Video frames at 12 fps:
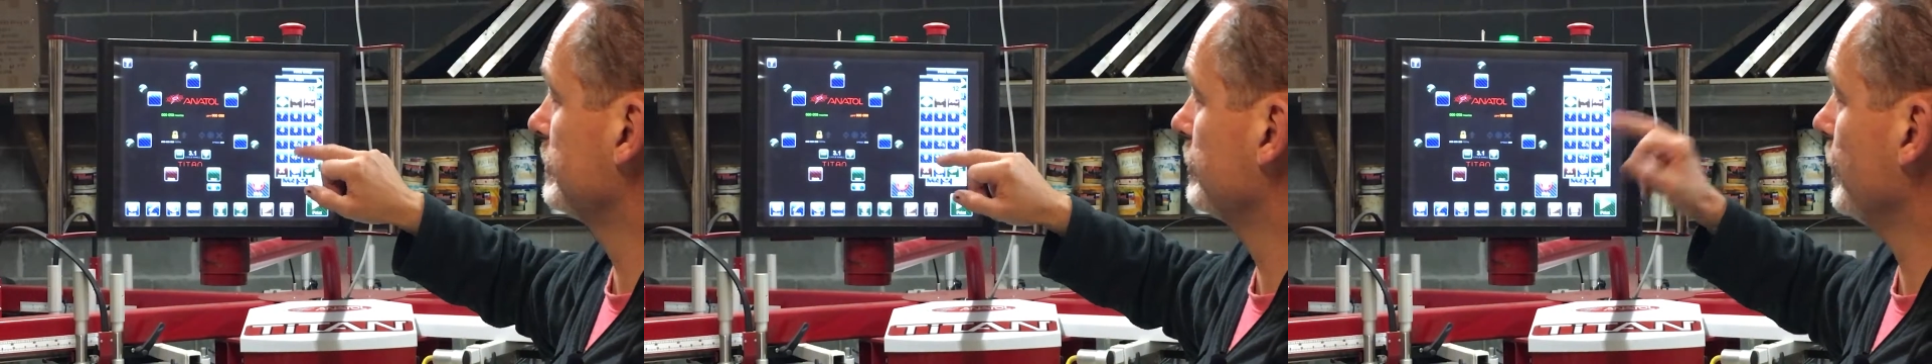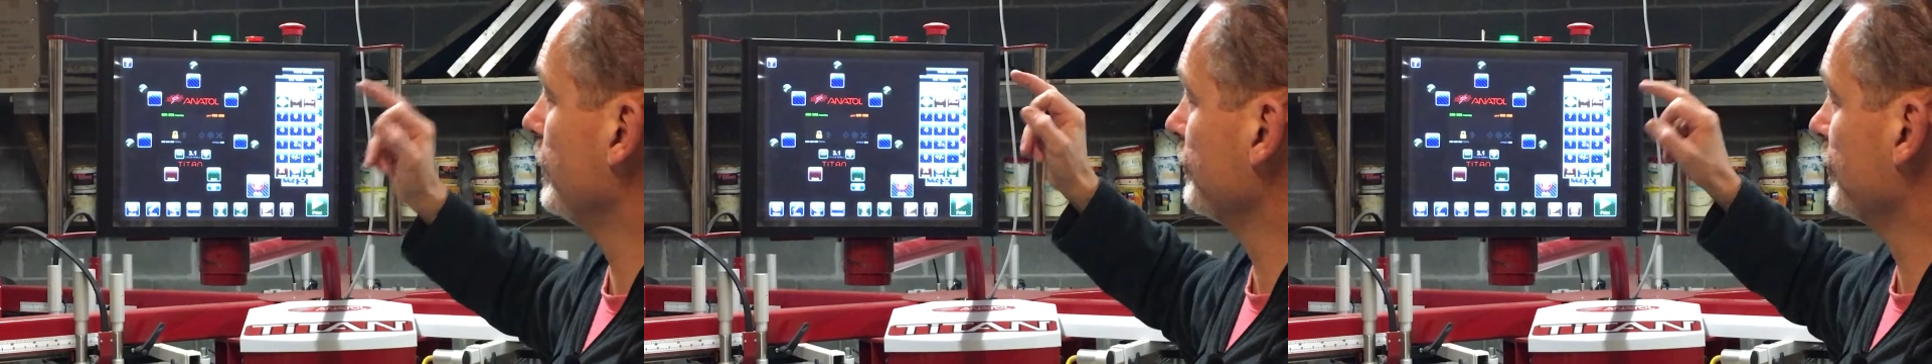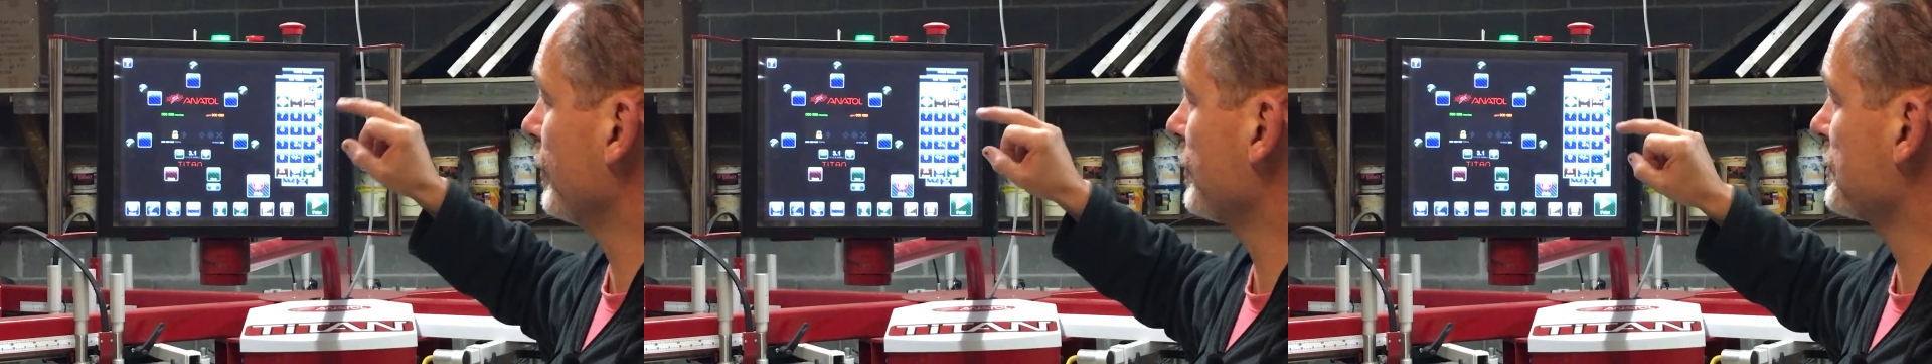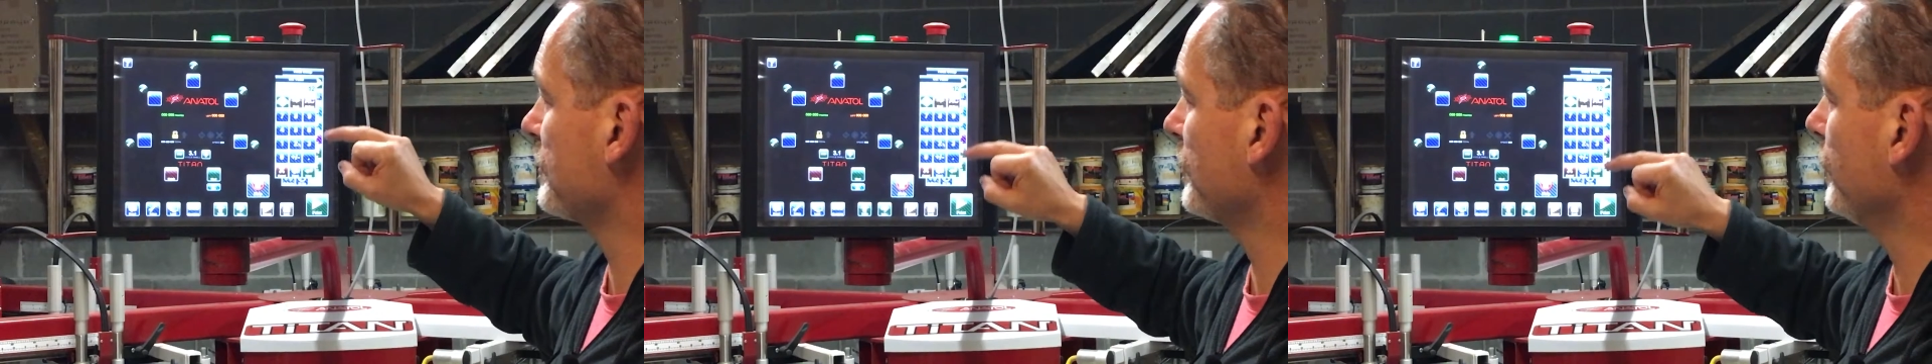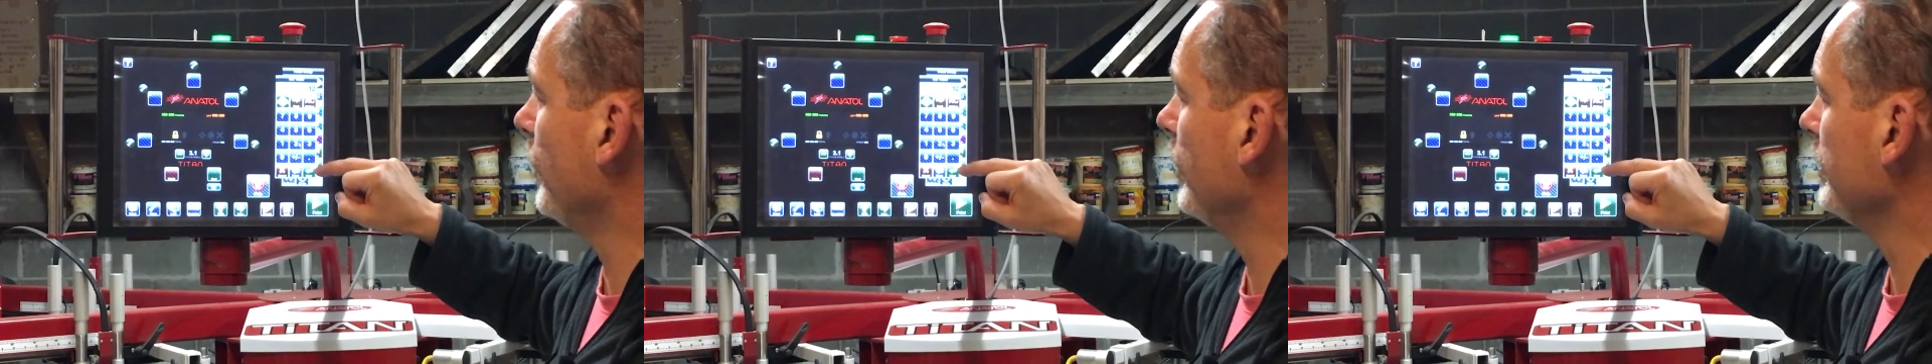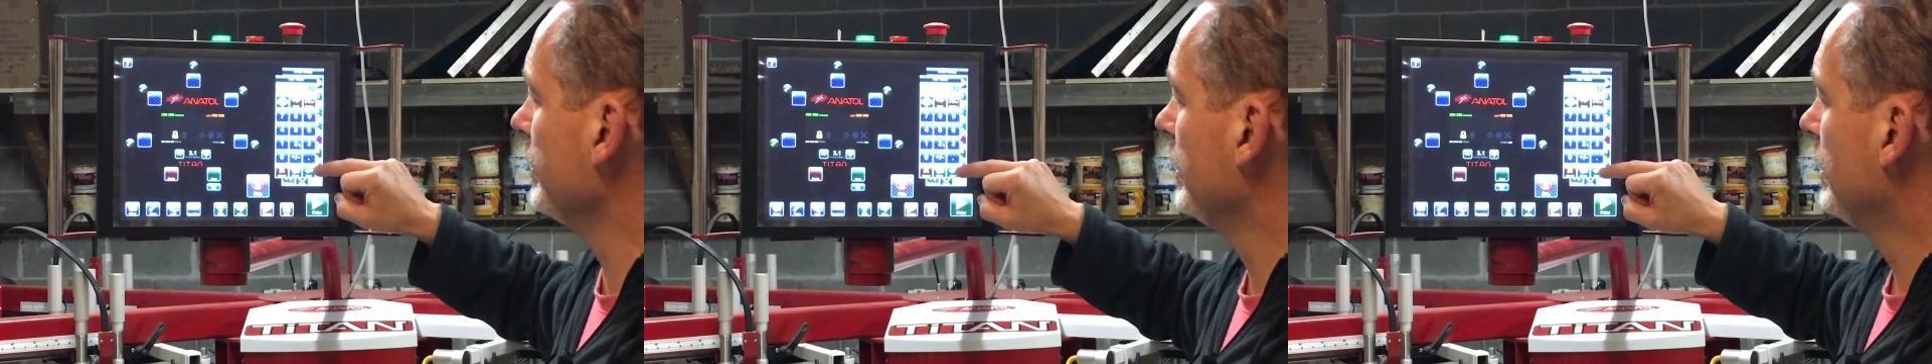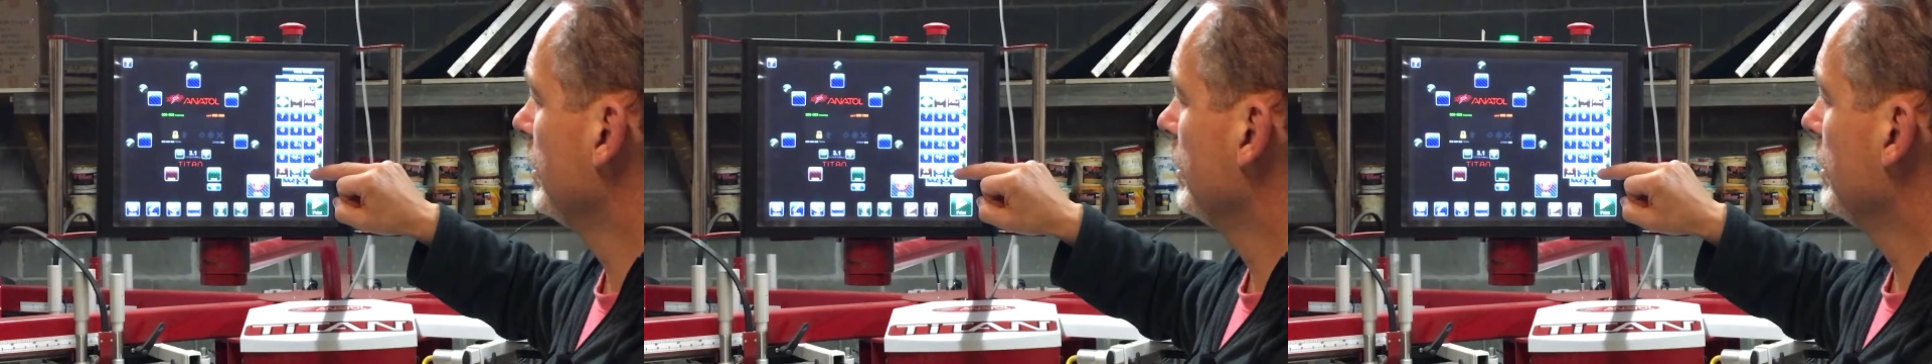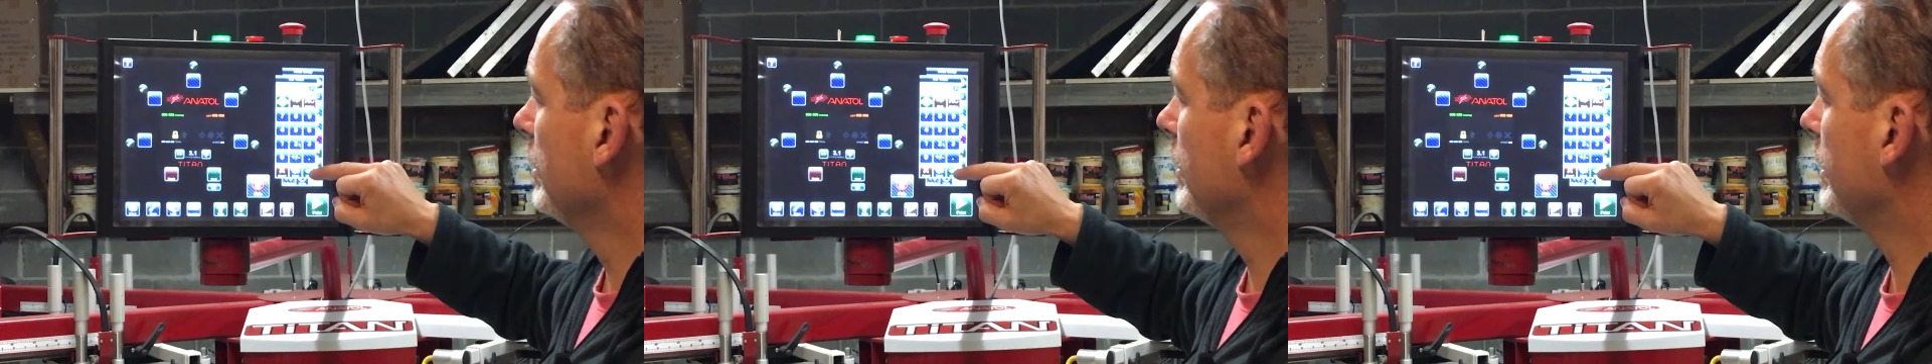12 strokes if you want.
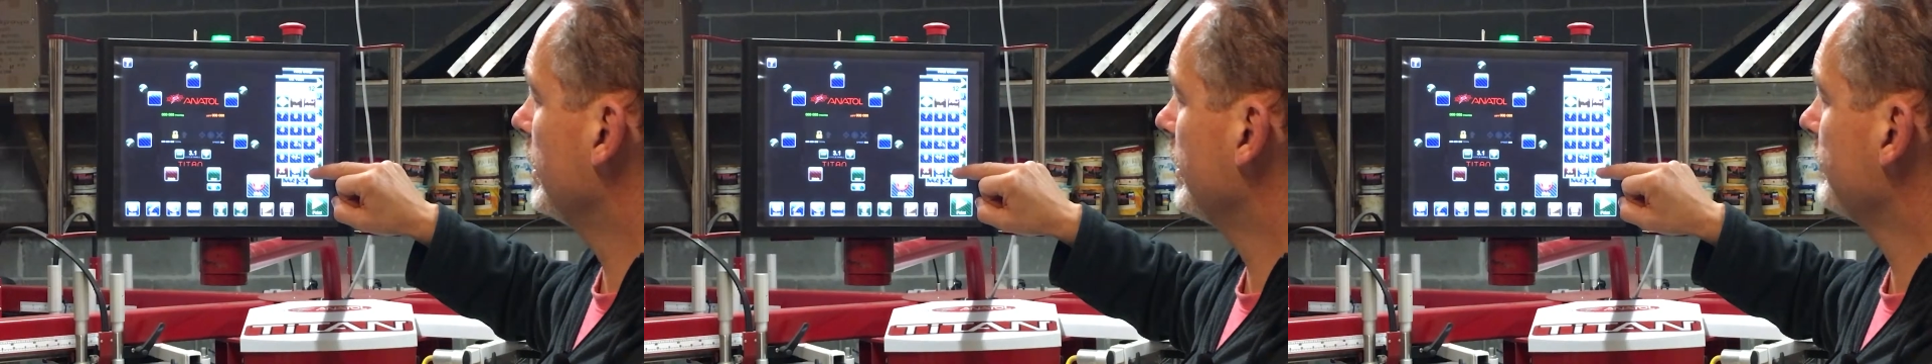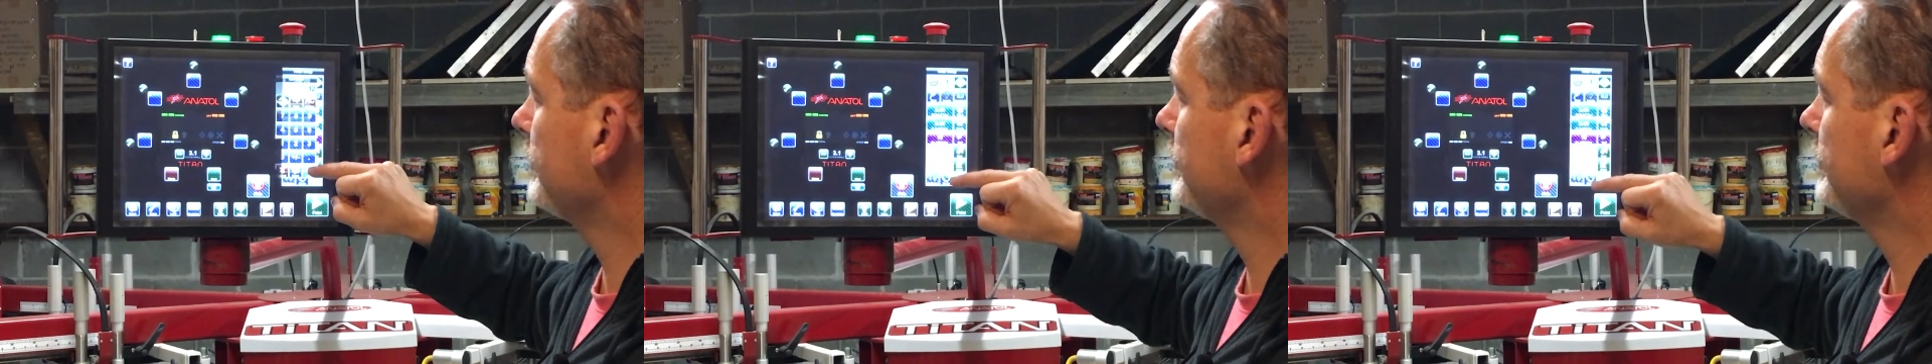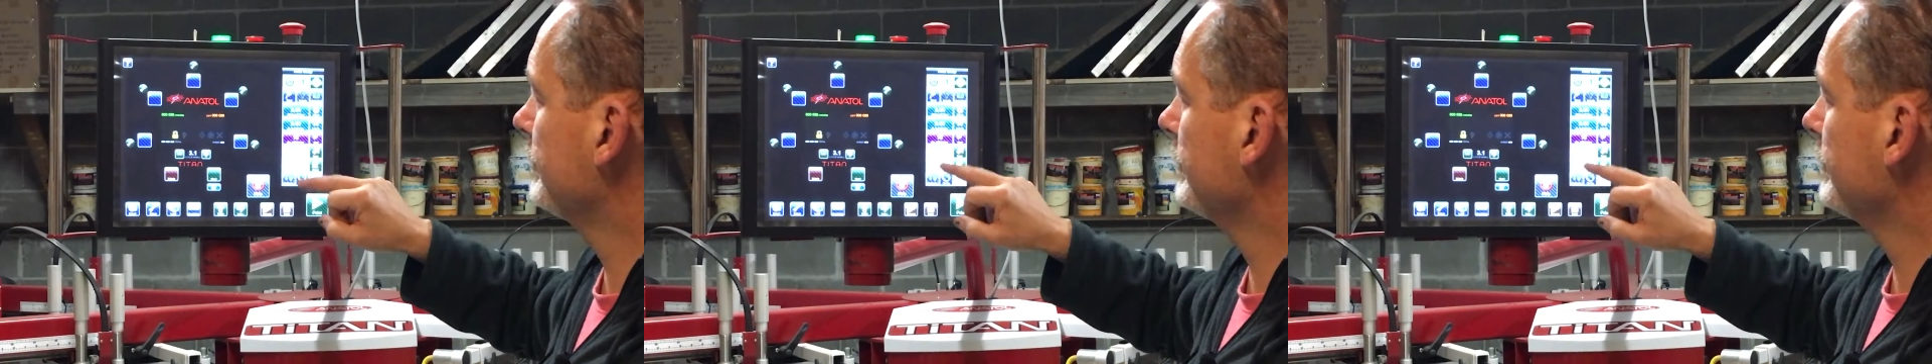10,